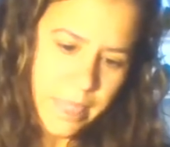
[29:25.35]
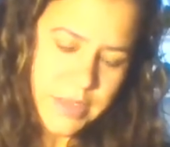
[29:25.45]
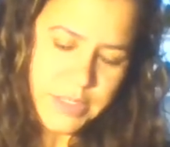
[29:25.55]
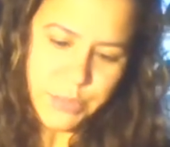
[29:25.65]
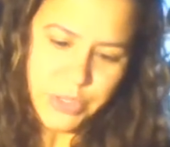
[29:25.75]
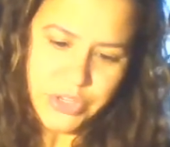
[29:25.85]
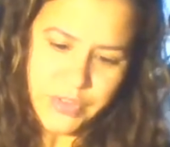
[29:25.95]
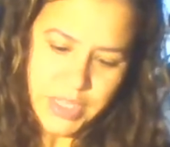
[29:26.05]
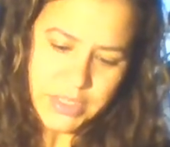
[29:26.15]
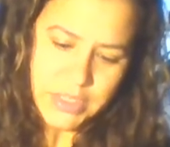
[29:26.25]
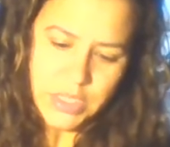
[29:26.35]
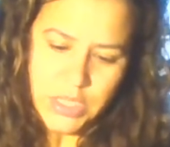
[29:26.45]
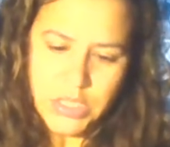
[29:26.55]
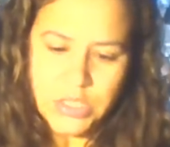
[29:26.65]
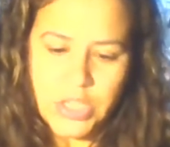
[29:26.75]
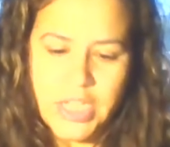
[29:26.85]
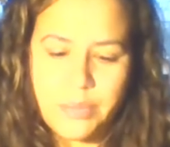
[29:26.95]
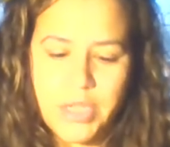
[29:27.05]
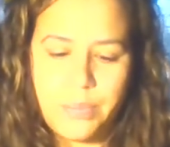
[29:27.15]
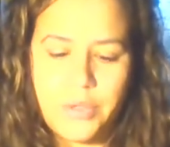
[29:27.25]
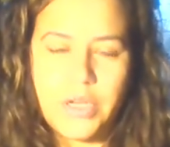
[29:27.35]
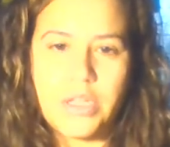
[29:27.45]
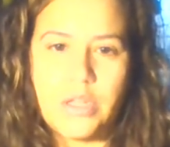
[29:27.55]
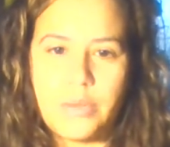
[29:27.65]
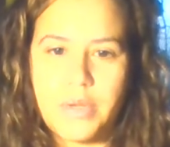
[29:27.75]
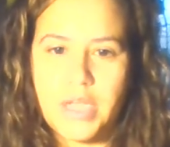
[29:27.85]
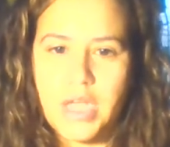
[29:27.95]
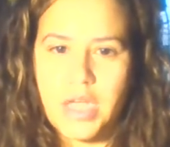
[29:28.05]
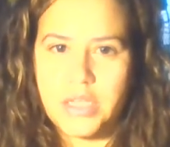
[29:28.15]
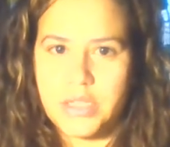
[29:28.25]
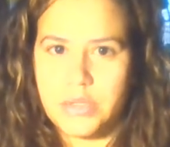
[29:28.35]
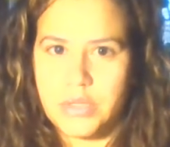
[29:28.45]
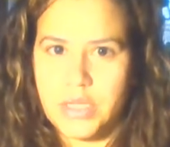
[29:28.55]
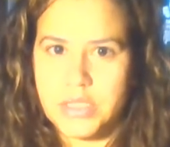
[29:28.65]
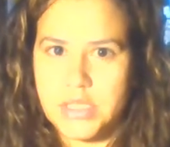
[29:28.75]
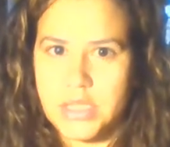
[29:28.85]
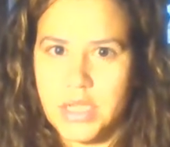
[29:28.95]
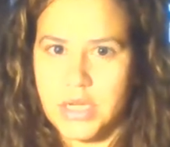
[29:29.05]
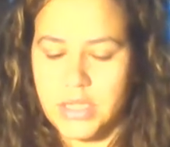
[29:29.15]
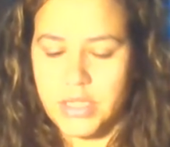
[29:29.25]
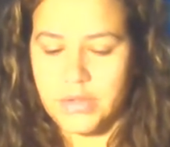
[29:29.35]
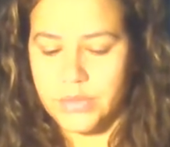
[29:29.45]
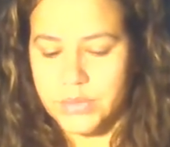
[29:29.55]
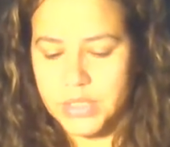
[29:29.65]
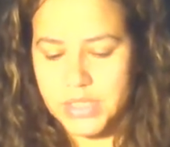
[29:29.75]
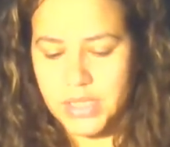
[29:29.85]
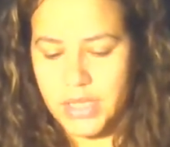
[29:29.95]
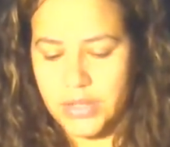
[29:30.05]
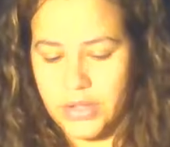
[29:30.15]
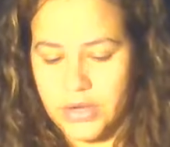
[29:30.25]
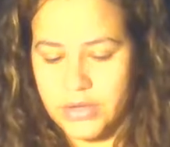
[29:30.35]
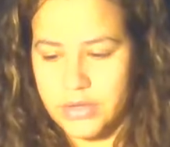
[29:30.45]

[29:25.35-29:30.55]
That's perfect. So I am going to put a little bit of hot glue gun to kind of like hold it together.